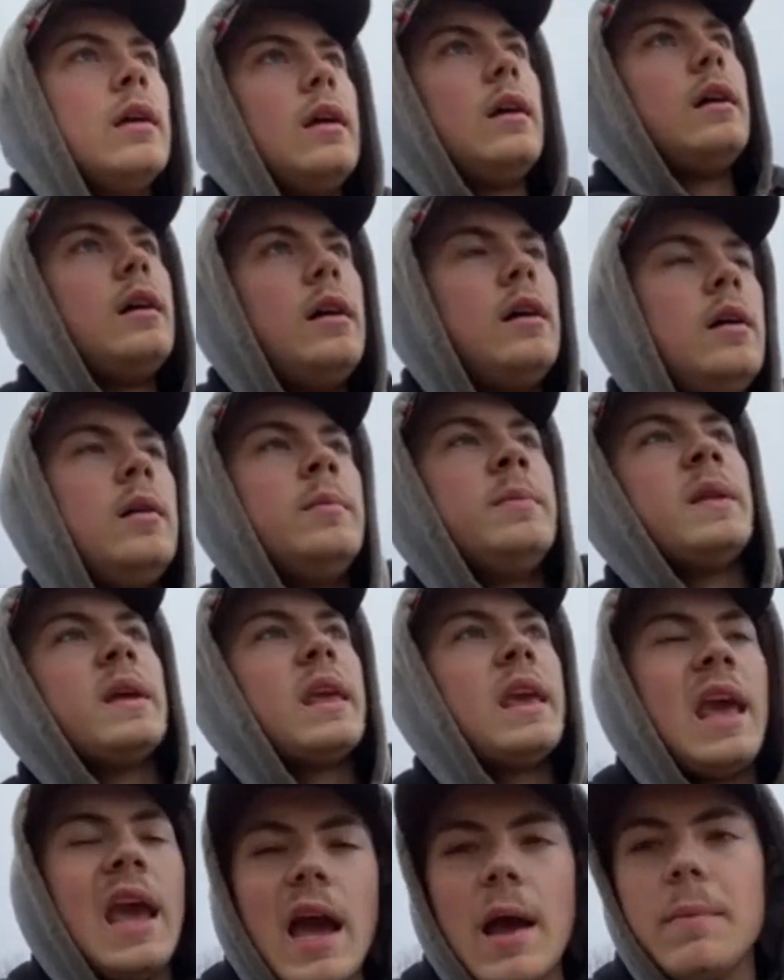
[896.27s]
the
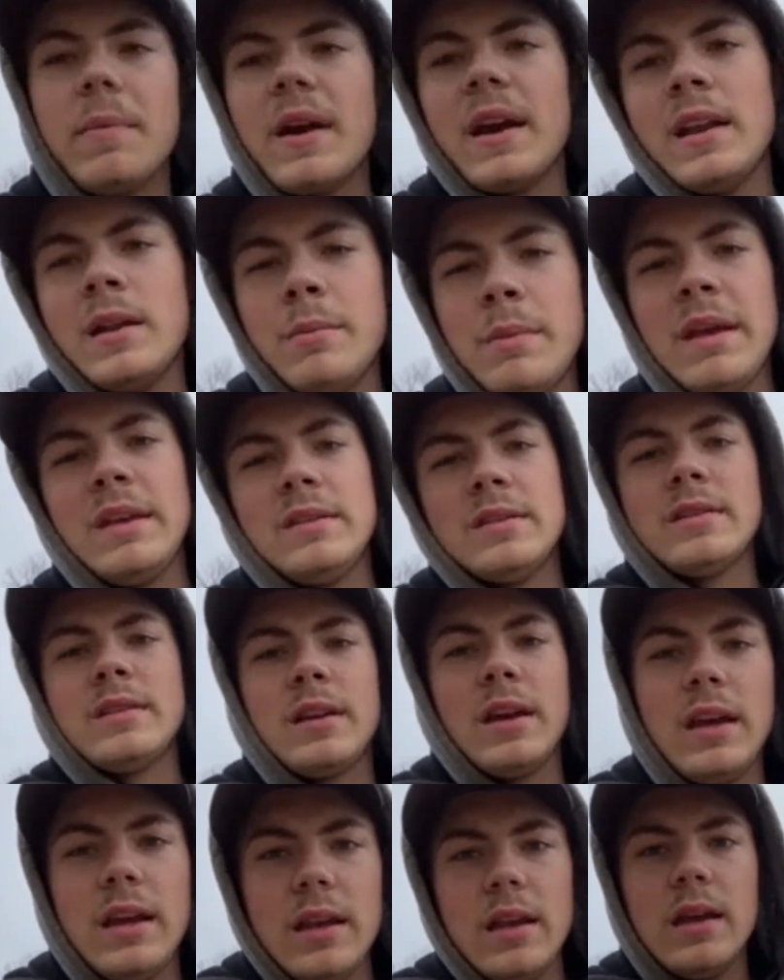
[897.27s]
cab kind of makes it
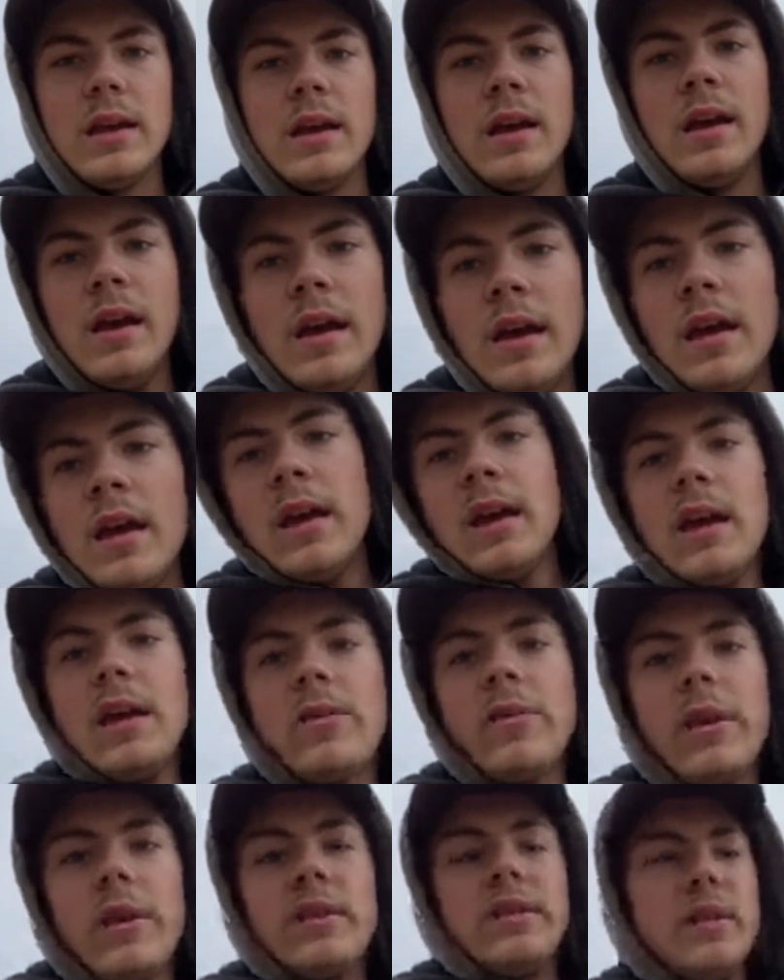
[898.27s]
tight.
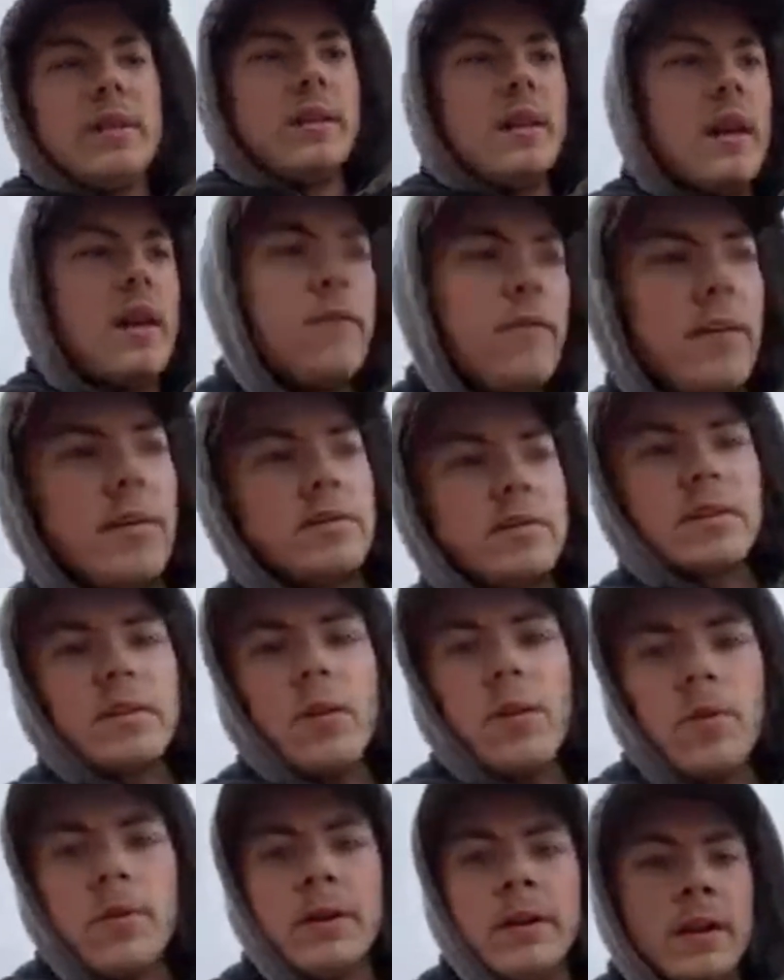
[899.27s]
Hey, Crazy Dave,
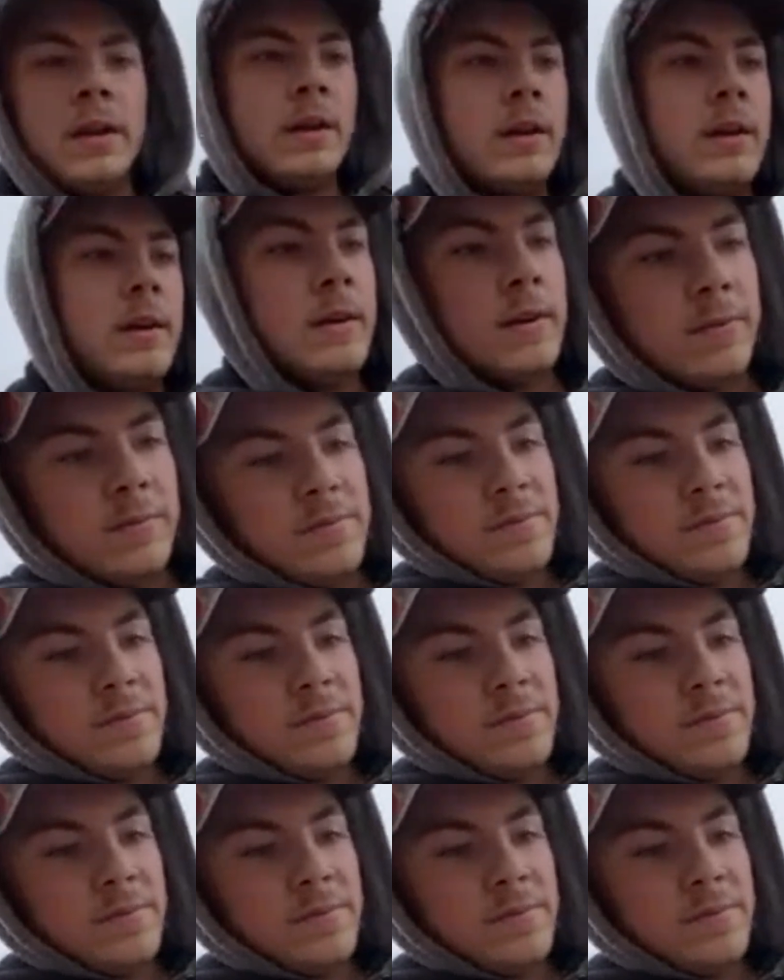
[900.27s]
how's it going?